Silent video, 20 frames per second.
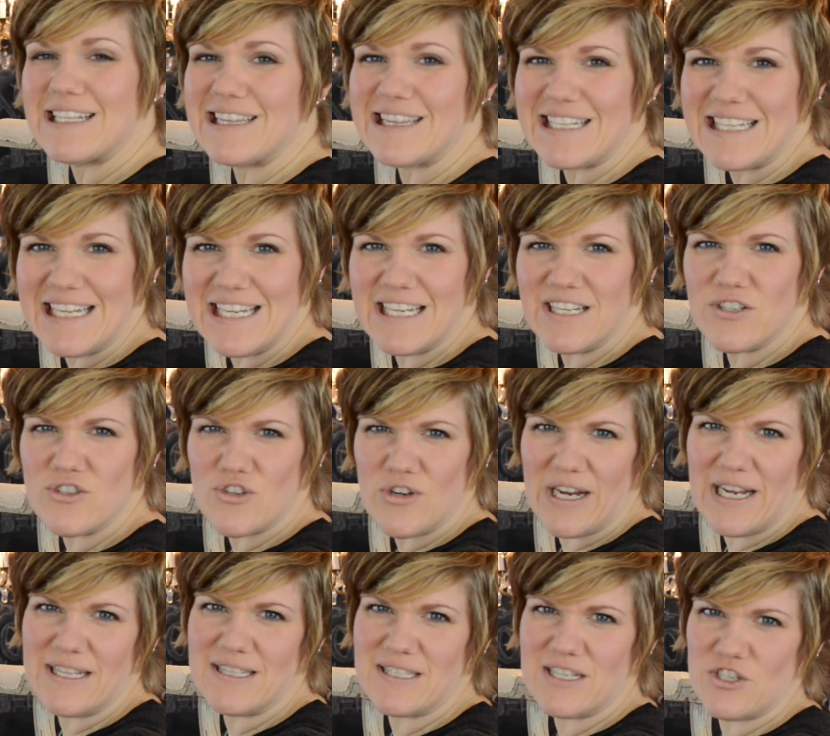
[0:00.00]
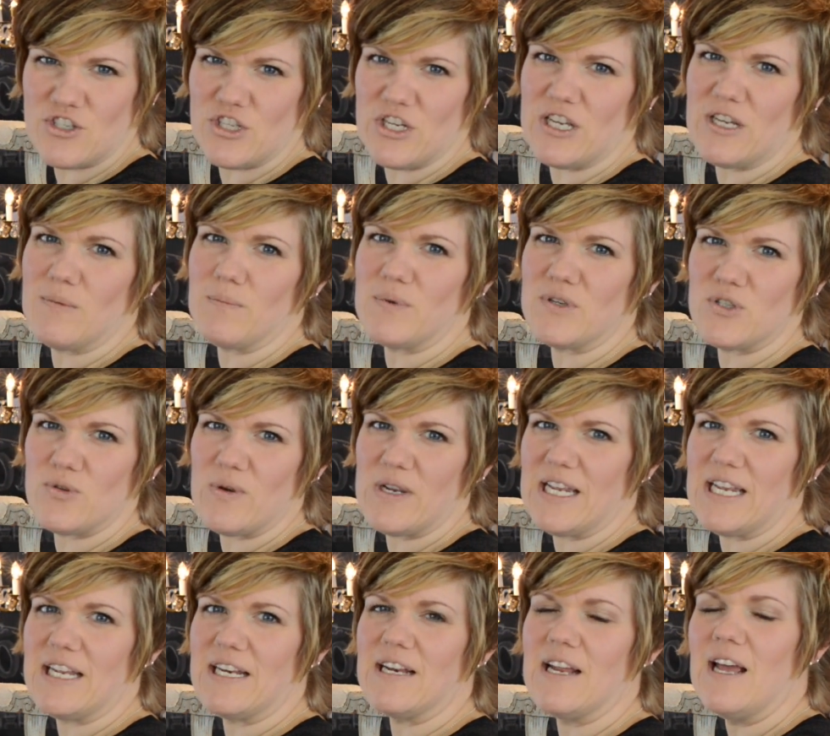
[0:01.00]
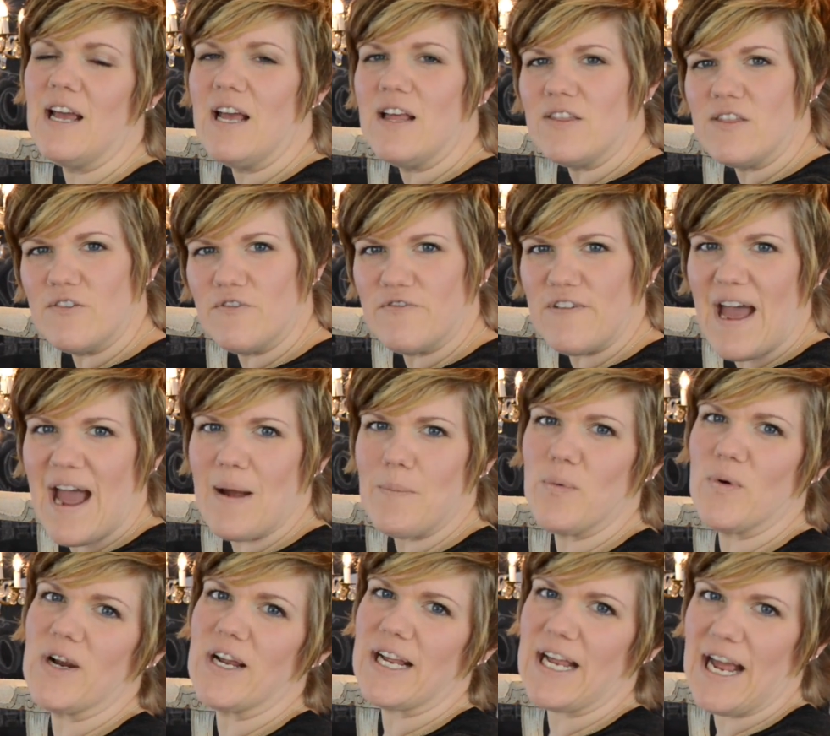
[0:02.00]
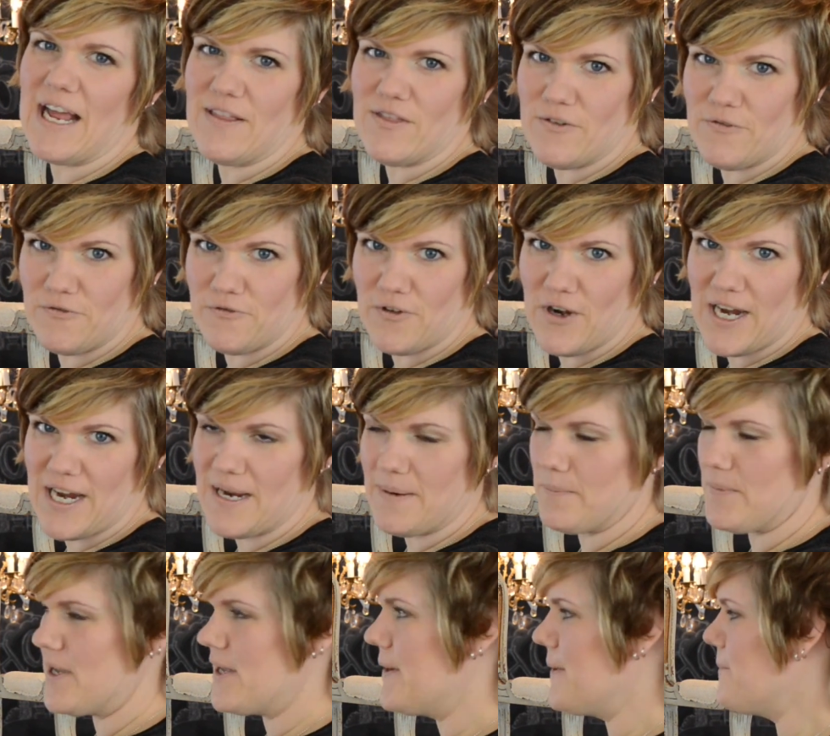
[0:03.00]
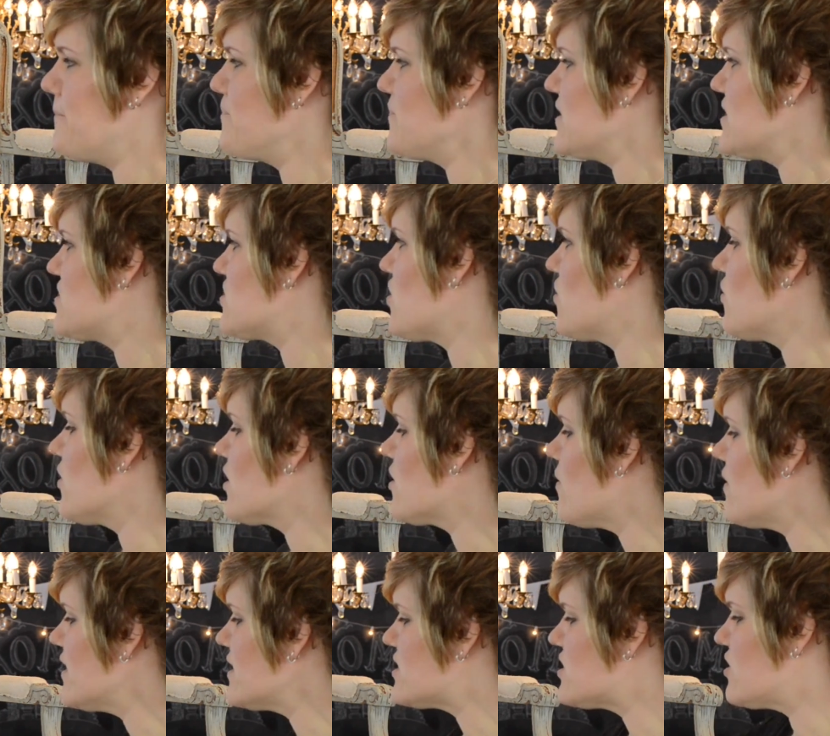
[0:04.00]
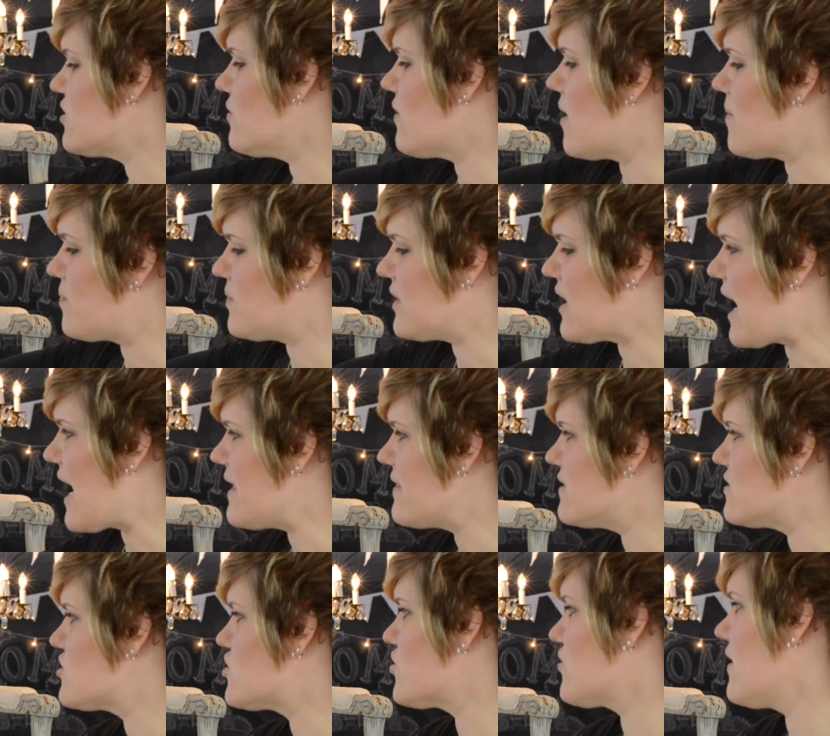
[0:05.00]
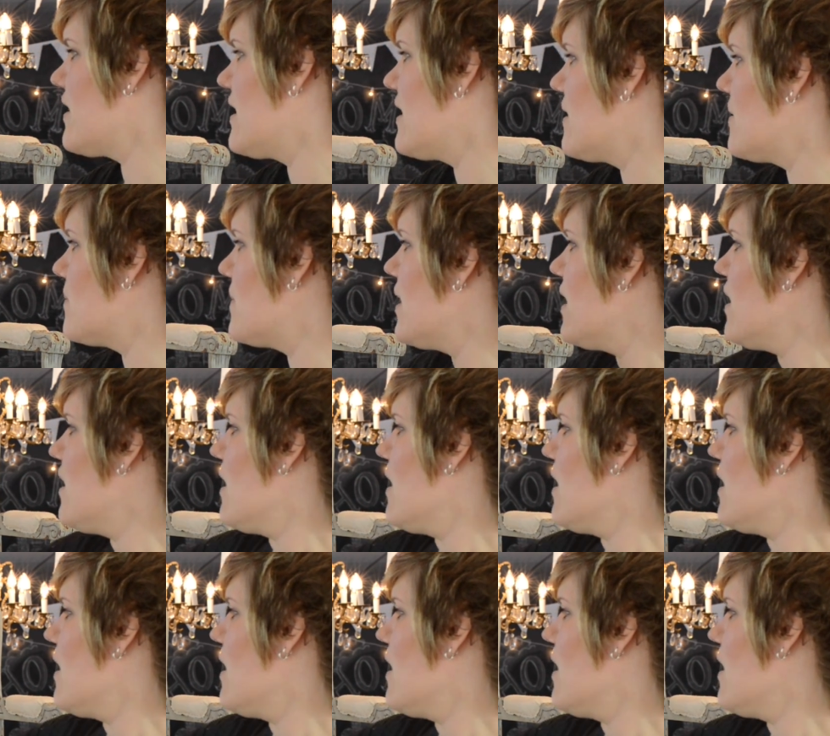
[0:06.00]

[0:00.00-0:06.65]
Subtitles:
clean transition between the fabric and the frame. So we're going to apply the trim